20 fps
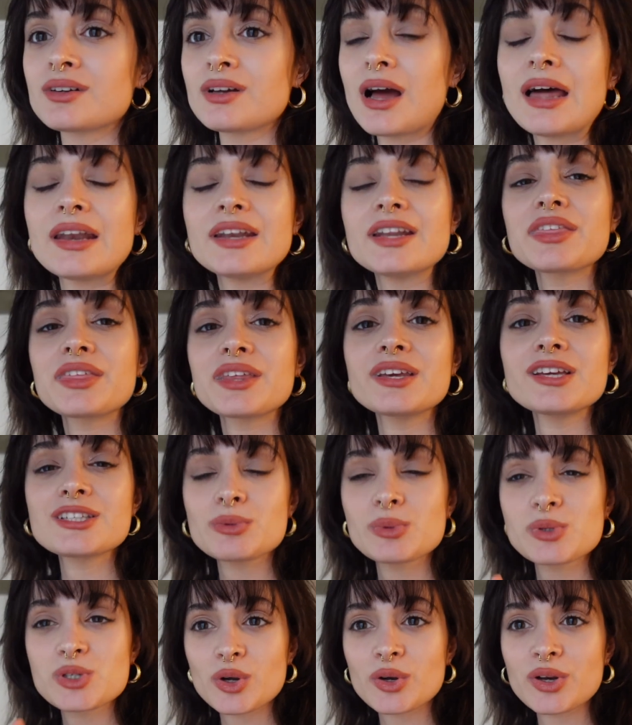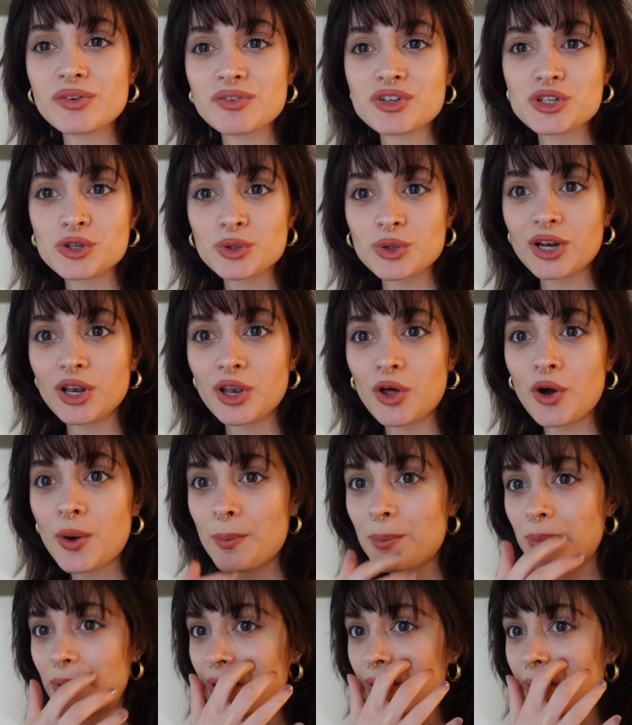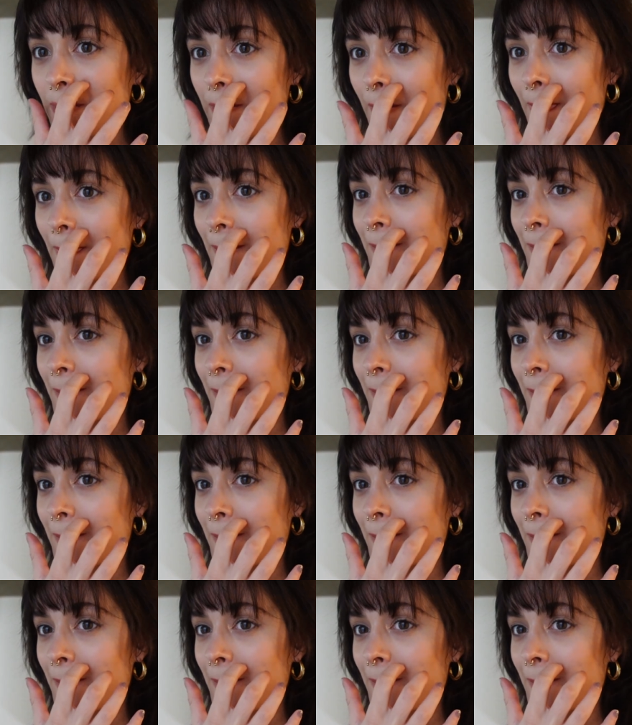And the thing is we don't even do it a lot, but